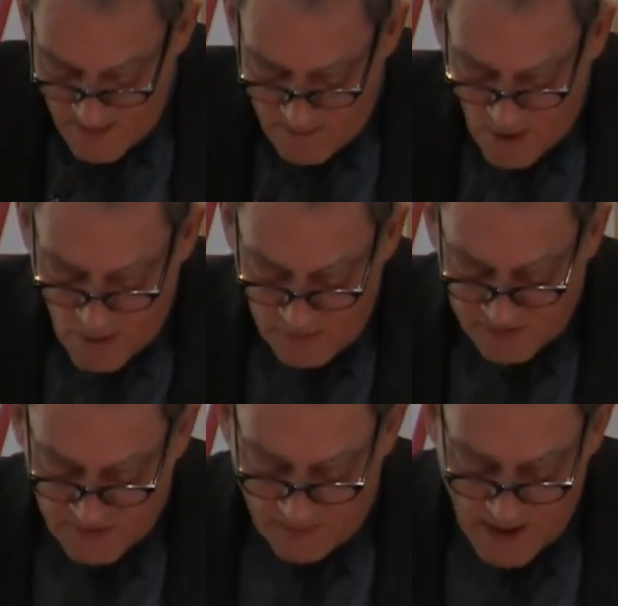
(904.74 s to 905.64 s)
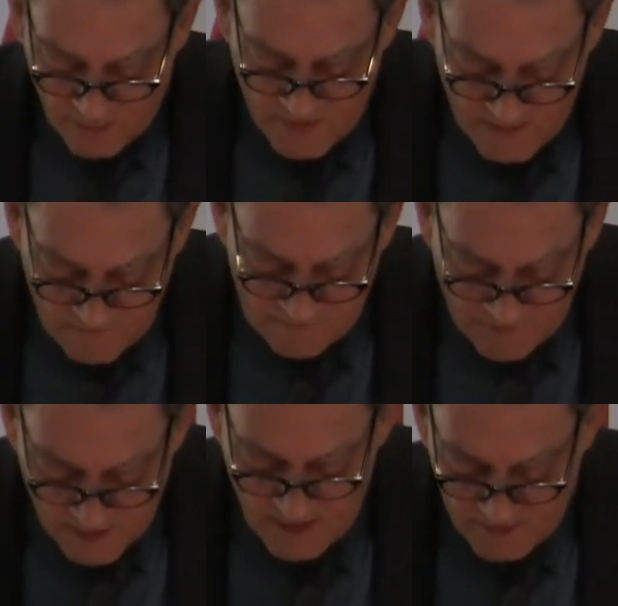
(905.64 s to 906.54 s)
Poe somehow didn't
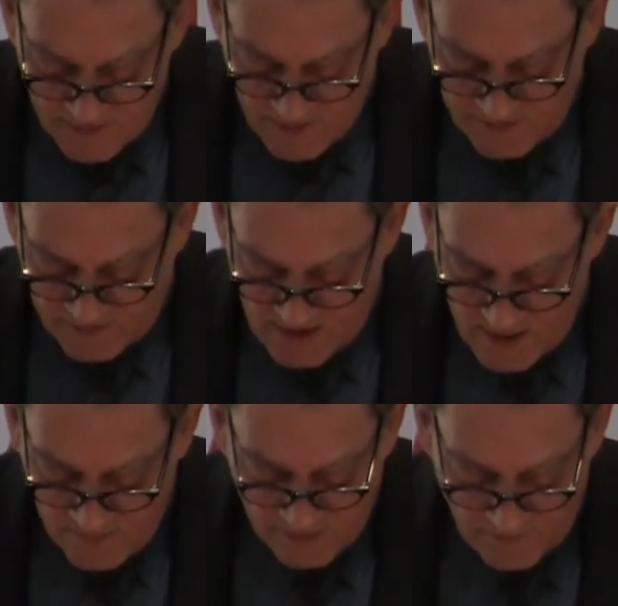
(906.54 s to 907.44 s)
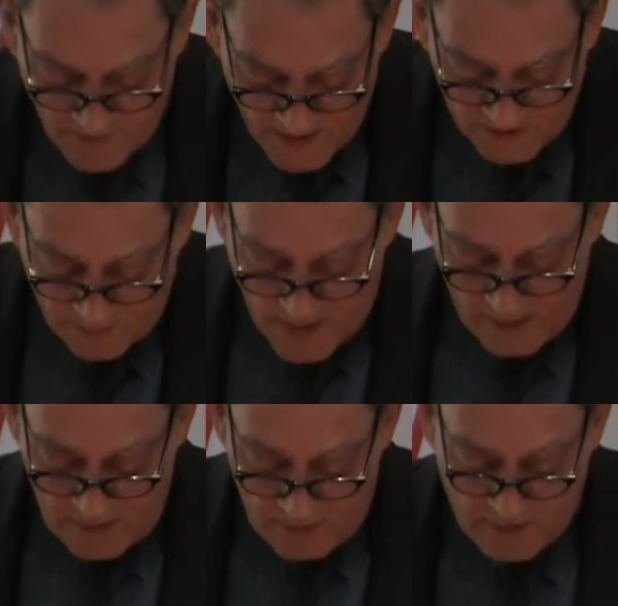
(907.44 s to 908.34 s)
fit into the schemes devised by
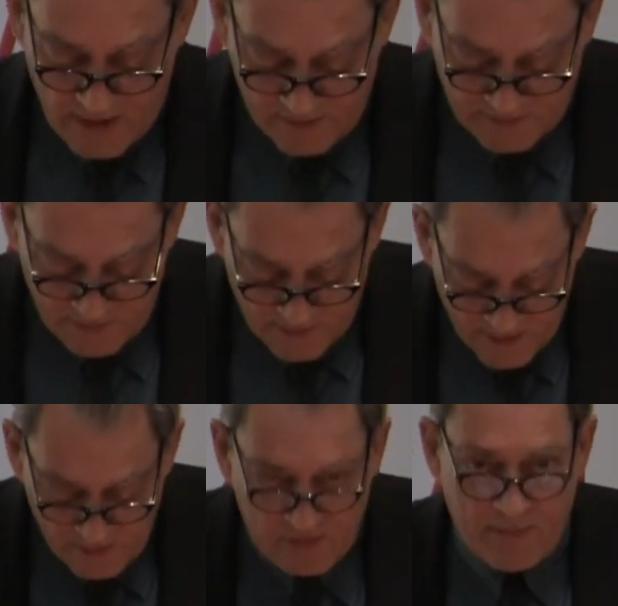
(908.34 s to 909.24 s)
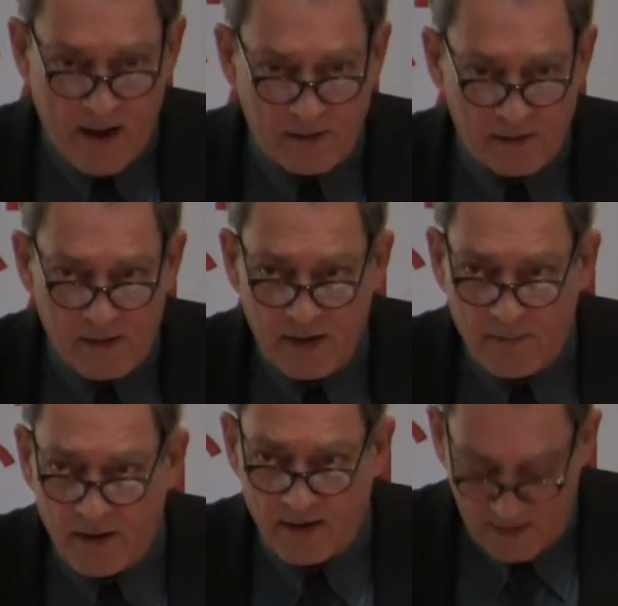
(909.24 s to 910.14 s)
literary historians about early
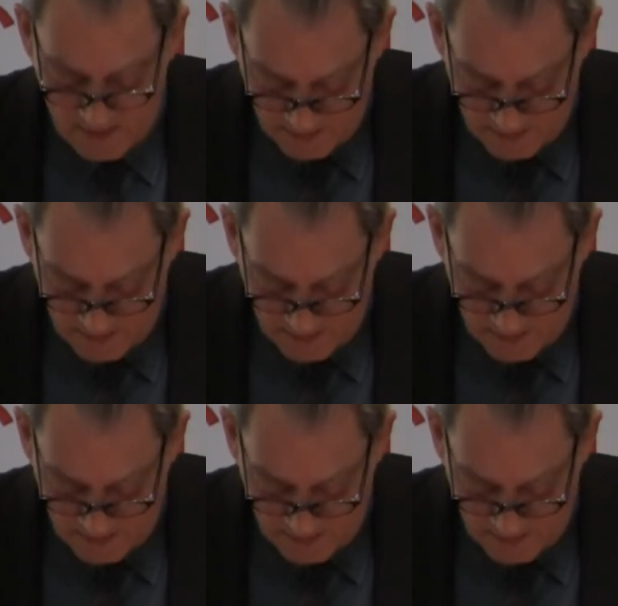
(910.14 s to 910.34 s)
American